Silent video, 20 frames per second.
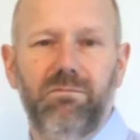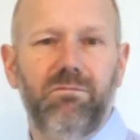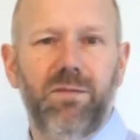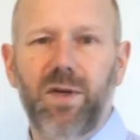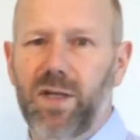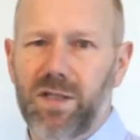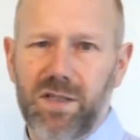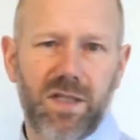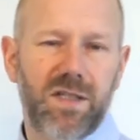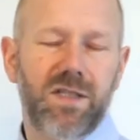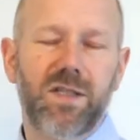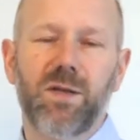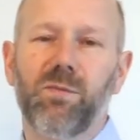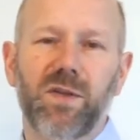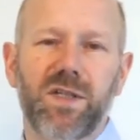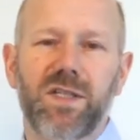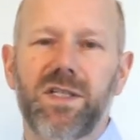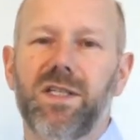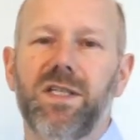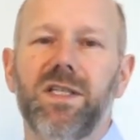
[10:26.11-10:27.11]
because it
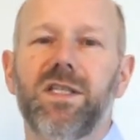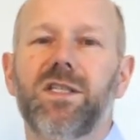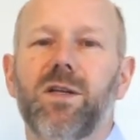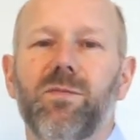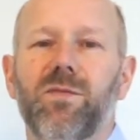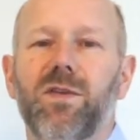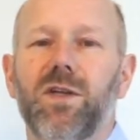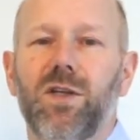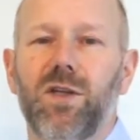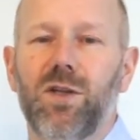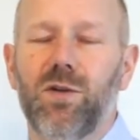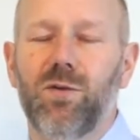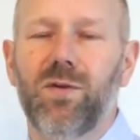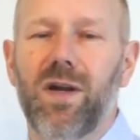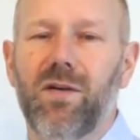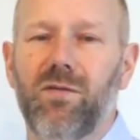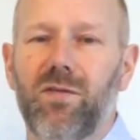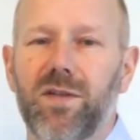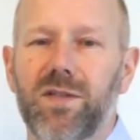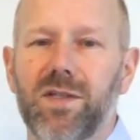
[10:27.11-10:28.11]
simply sees something new
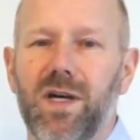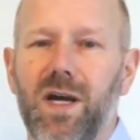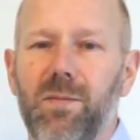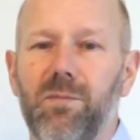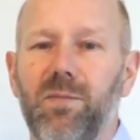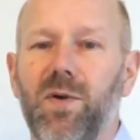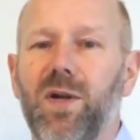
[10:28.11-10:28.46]
every time.